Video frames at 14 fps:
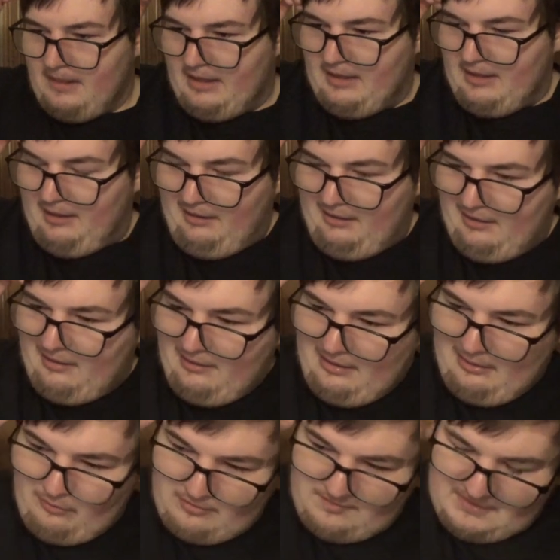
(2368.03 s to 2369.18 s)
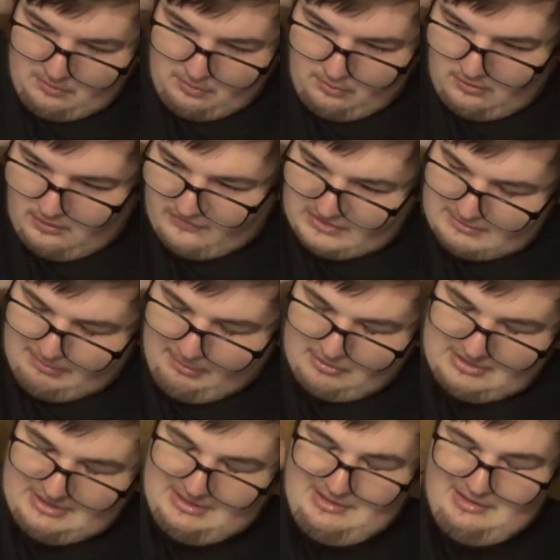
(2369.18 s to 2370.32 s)
It would have been cool if its
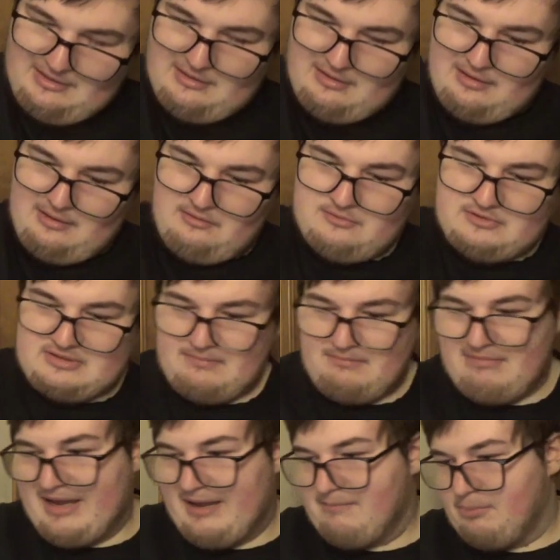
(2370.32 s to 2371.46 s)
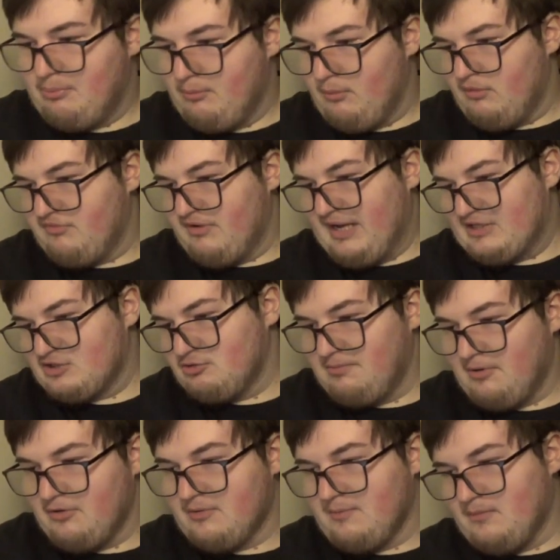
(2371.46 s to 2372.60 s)
body was a map of actual
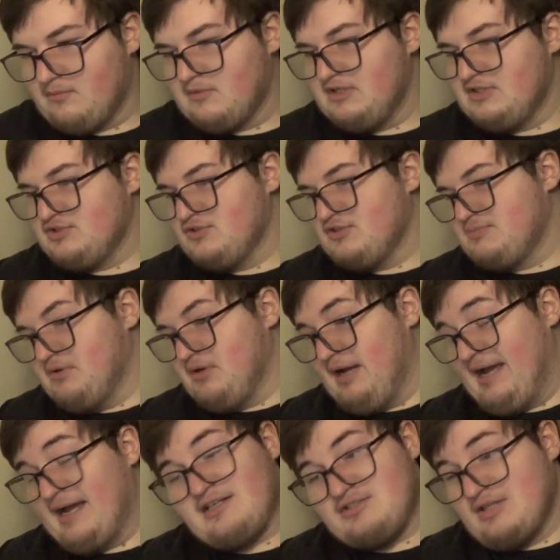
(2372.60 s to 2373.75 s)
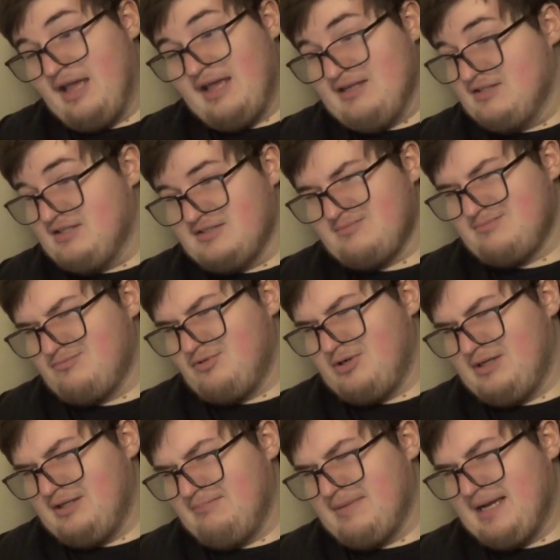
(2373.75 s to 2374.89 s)
Pokemon regions, but it doesn't
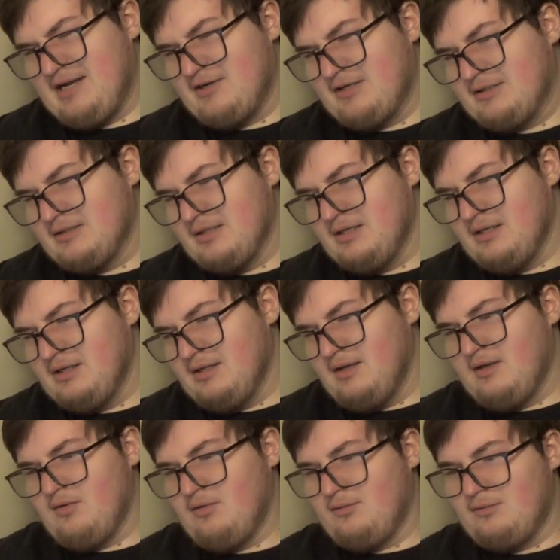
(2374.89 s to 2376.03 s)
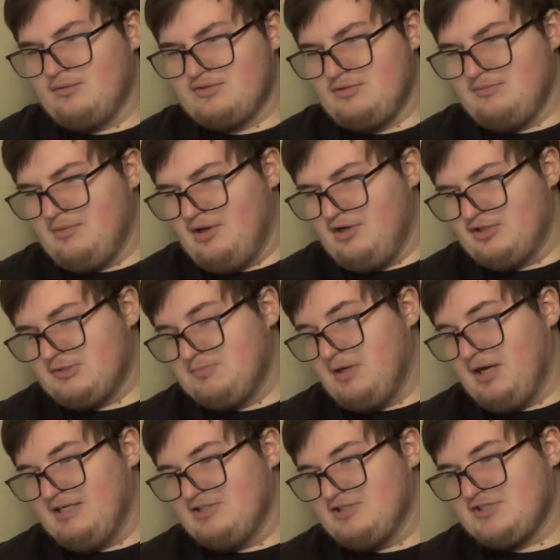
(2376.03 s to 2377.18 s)
really matter all too much. But
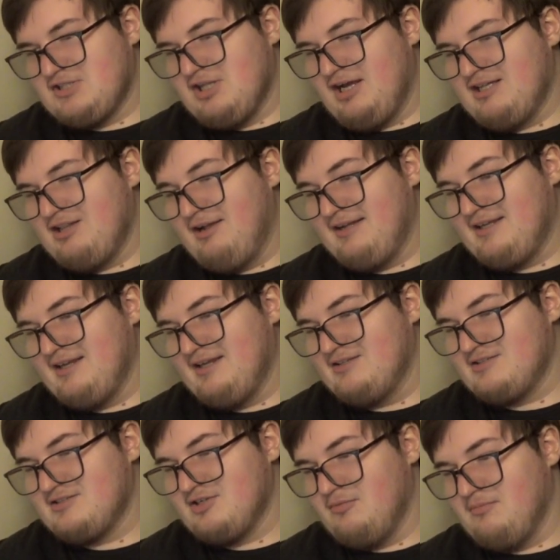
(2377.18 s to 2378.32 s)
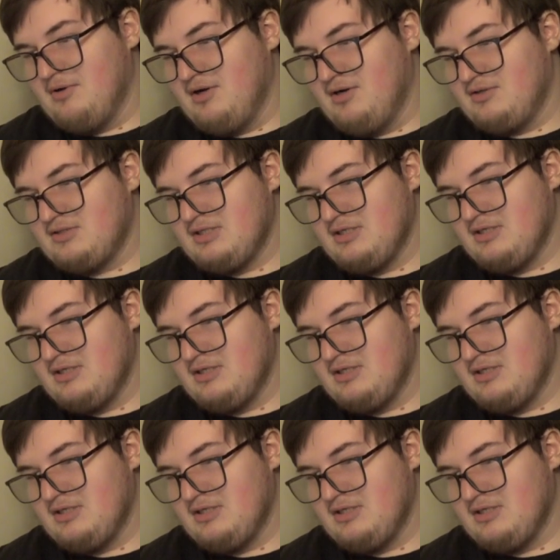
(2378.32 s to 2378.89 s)
I like it so much.